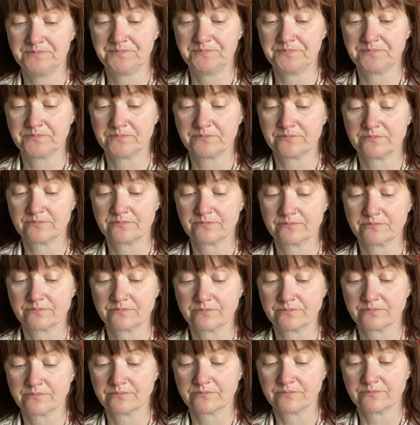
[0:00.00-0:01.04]

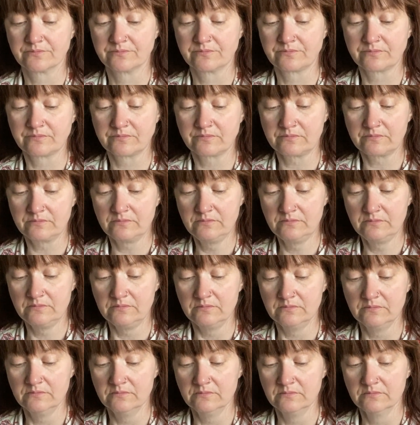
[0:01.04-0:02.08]

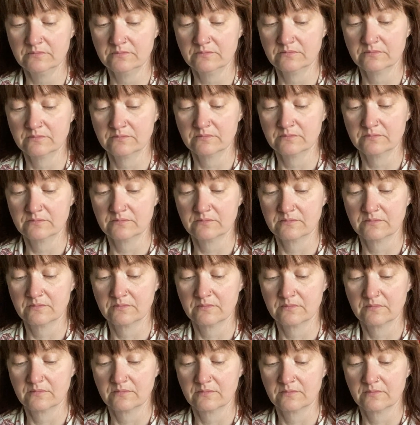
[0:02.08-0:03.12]

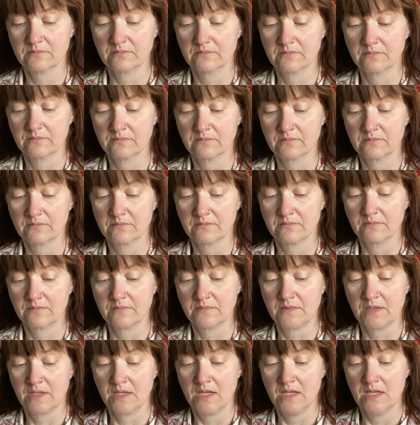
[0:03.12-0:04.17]

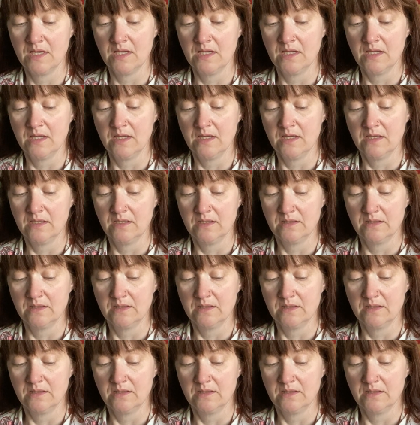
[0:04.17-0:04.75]
Nobody speaks.